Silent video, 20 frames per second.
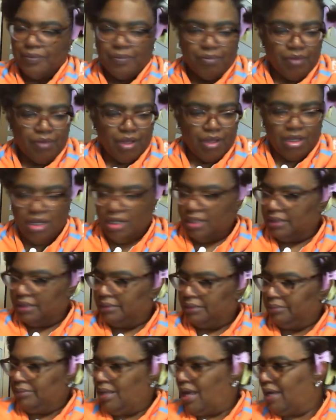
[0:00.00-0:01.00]

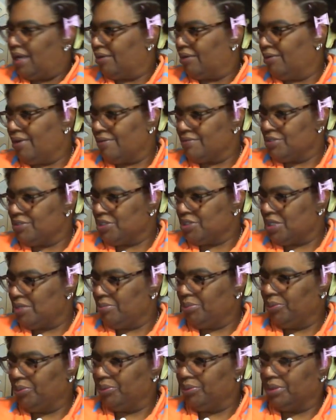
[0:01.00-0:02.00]
I don't have the
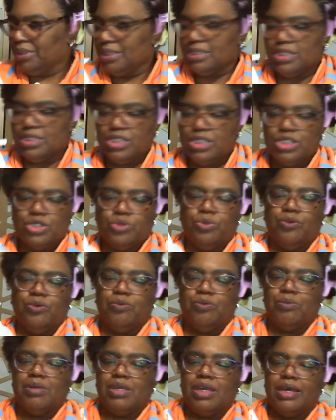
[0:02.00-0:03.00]
shampoo and the conditioner with
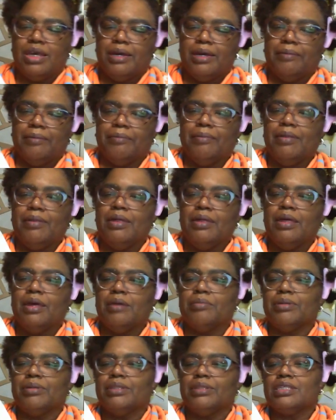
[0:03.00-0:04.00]
me,
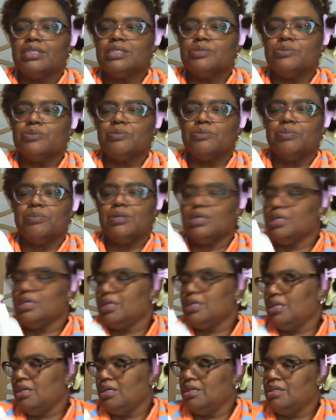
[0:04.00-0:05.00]
but this would
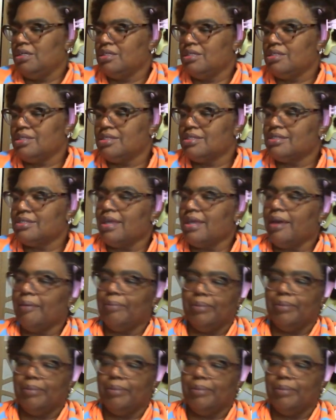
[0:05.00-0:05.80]
be step